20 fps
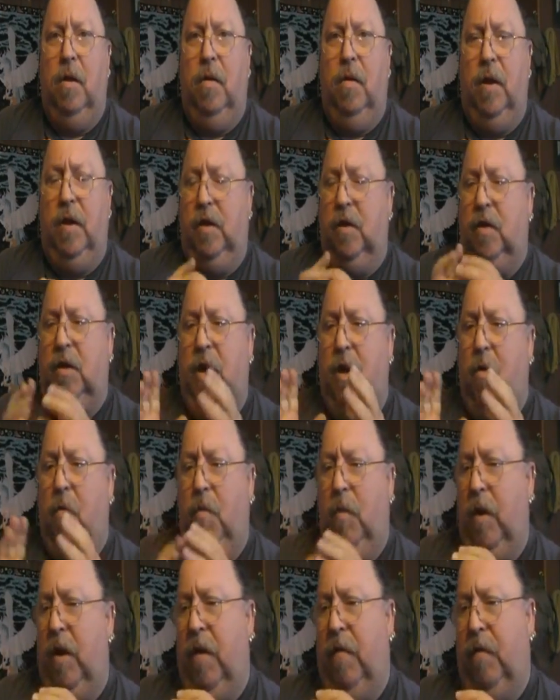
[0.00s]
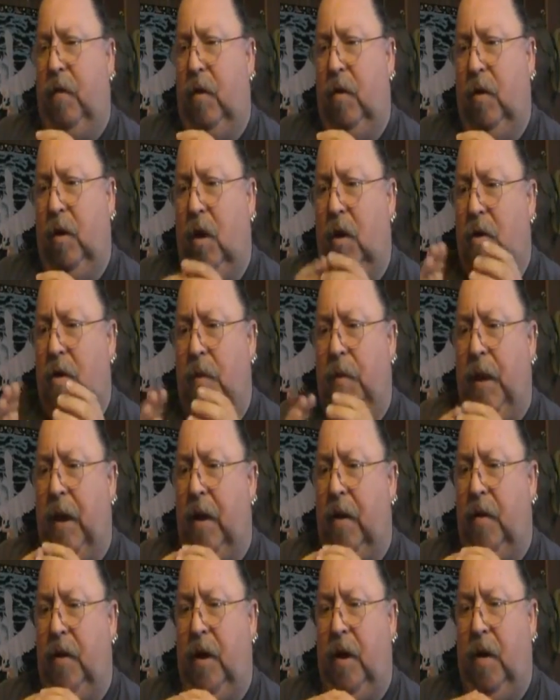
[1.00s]
They just, you know, whatever. As long as I'm
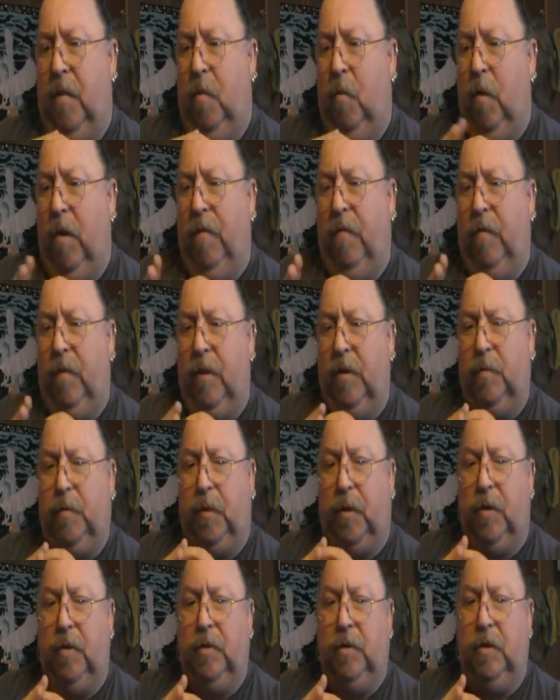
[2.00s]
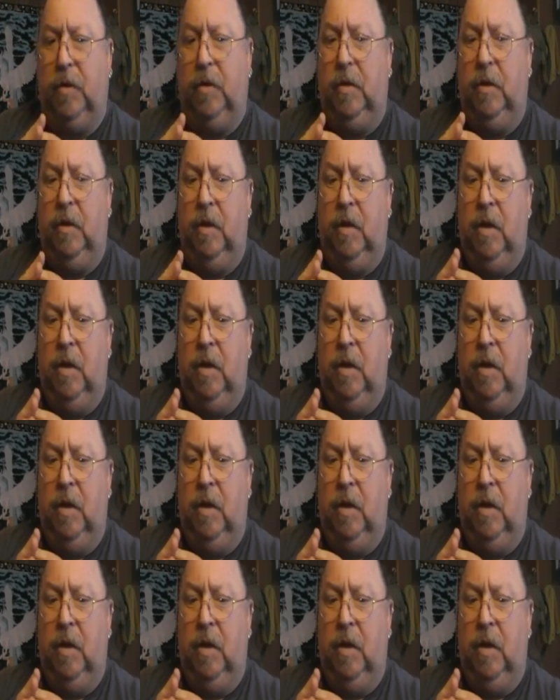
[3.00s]
out of there and I'm away from this person,